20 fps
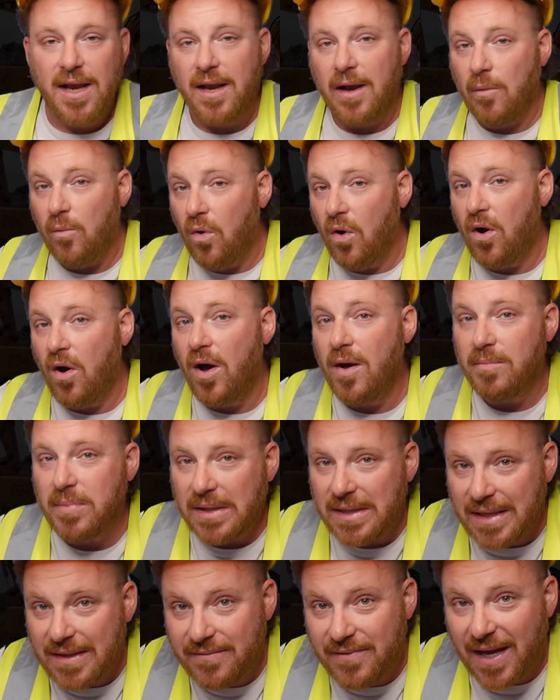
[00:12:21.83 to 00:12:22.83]
And what I
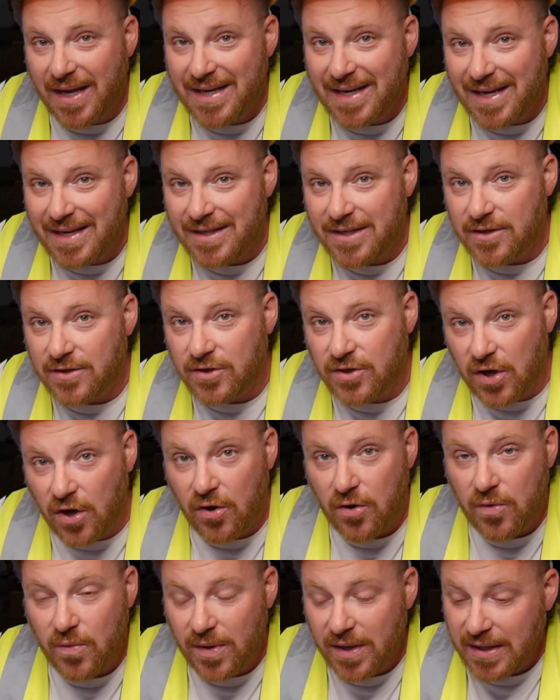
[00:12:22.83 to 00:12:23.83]
believe they need to
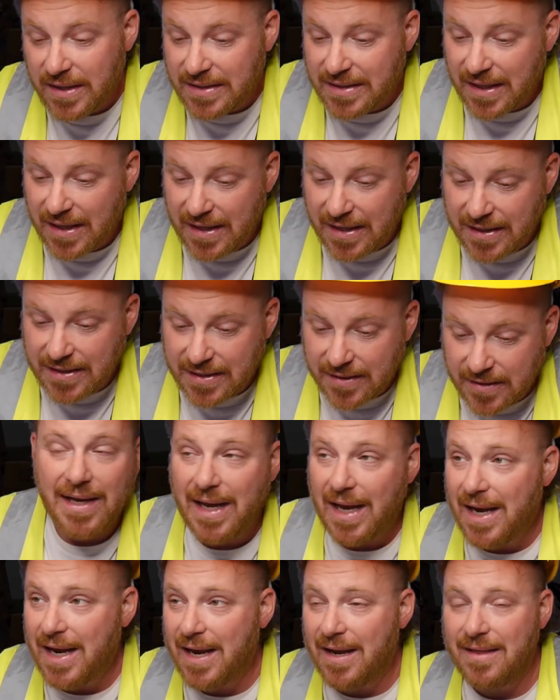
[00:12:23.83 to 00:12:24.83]
do is they need to
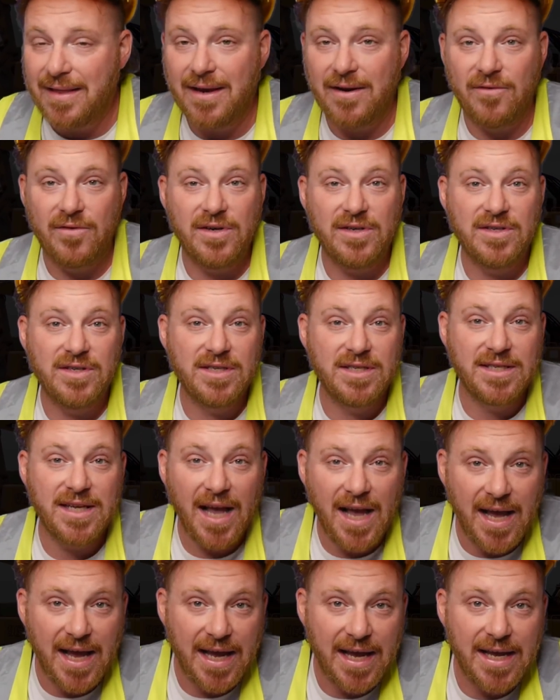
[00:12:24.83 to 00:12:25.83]
get out there and
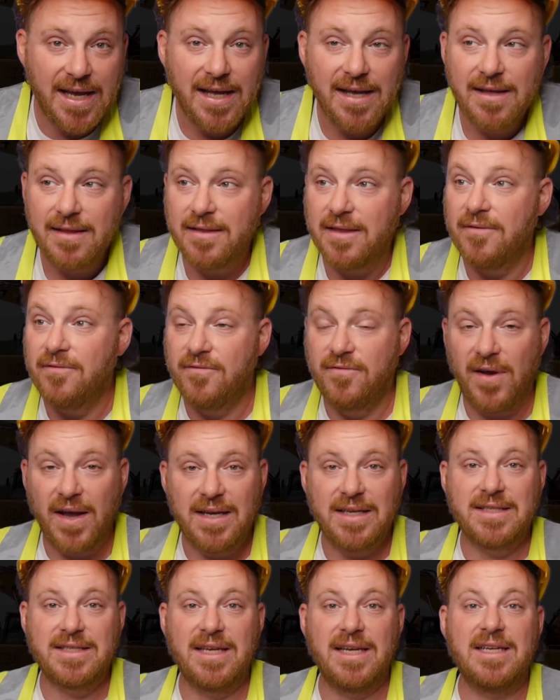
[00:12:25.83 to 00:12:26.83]
say that
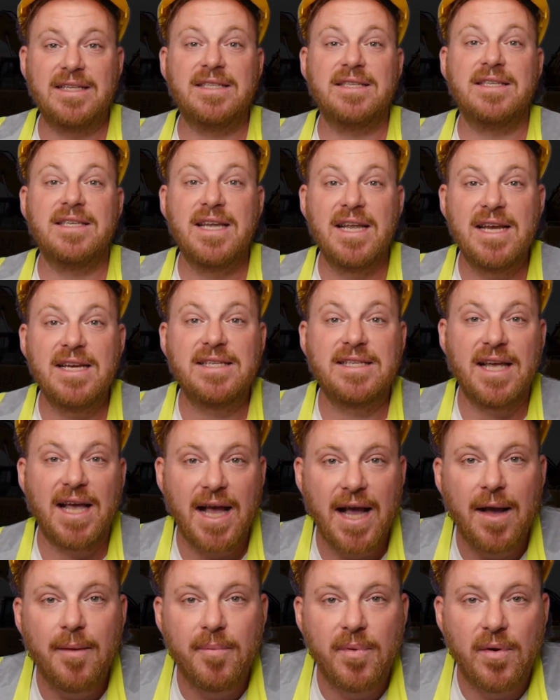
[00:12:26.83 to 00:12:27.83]
vaccines need to
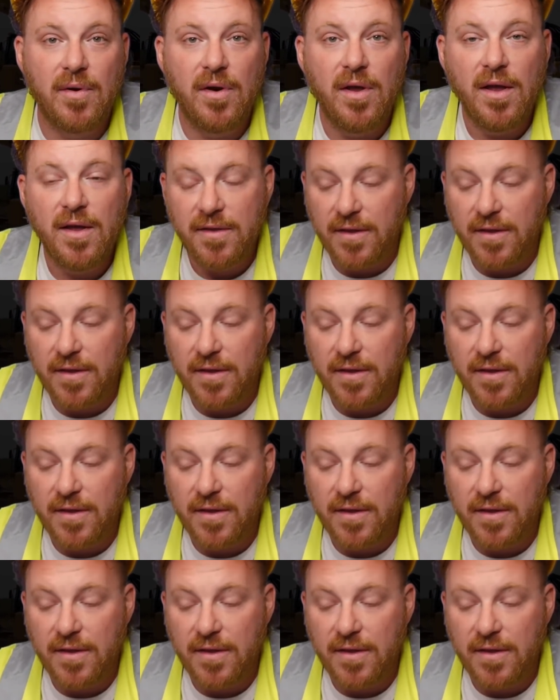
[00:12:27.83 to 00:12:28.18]
happen,